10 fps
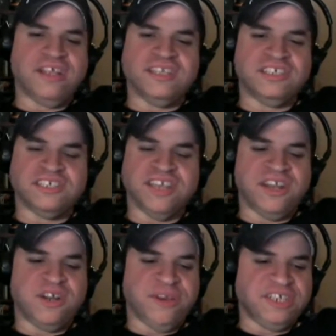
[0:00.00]
It's just
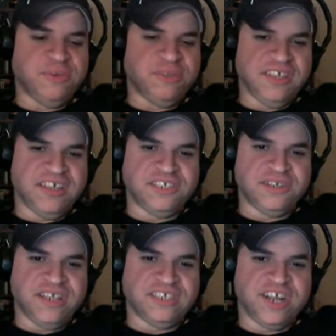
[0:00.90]
getting crazy with the
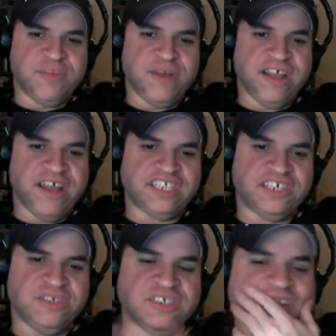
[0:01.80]
internet. It's like, come on, guys,
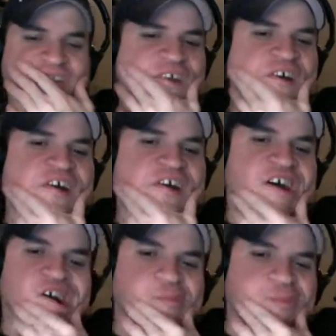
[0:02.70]
seriously.
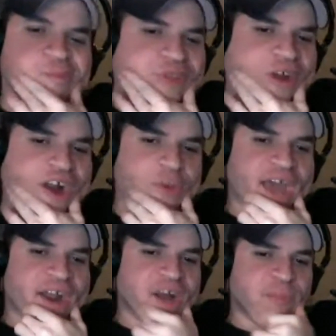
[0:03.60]
Um, all right, we
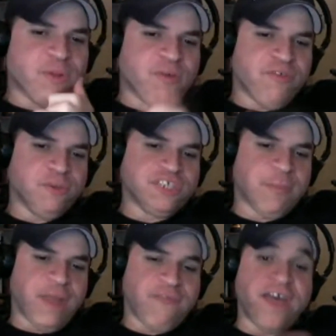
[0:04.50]
had a couple of reviews
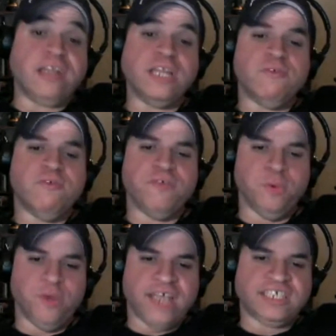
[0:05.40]
up. I finally
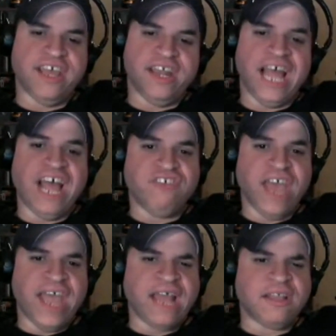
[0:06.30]
reviewed Escha and Logy.
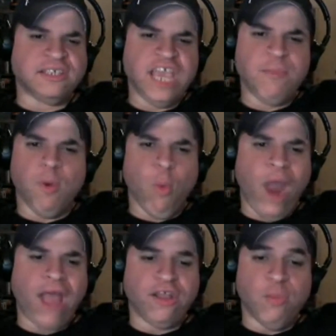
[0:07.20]
I got this game a
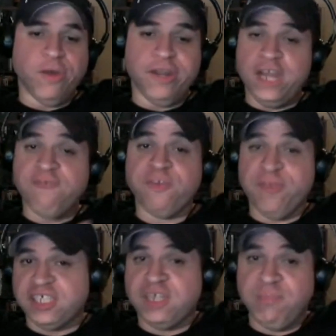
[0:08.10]
while ago, but
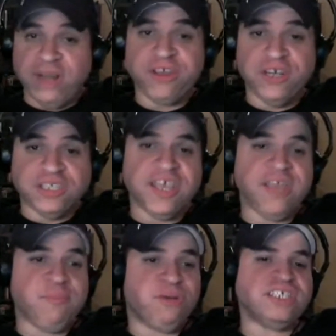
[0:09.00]
Infamous and Metal Gear
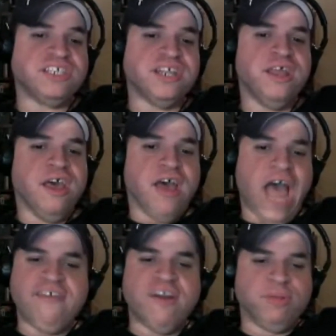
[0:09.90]
Take Precedent.
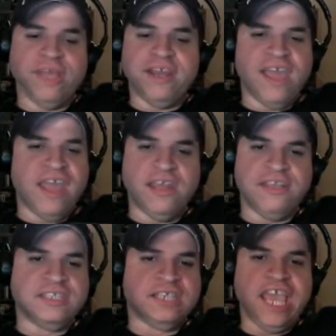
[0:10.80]
I never played any of
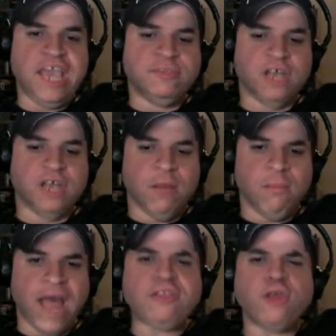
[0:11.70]
these games.
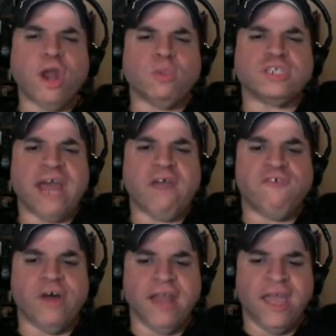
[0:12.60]
Um, I thought it was kind of
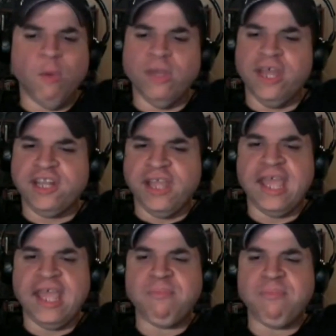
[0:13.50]
fun. It, it it
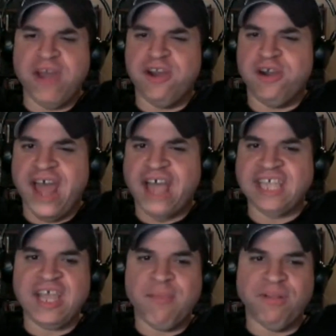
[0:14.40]
got better as
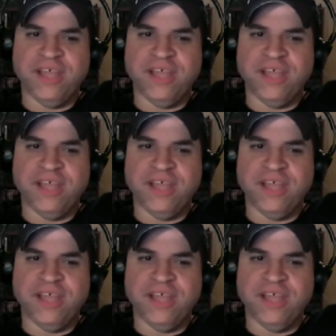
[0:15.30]
I kept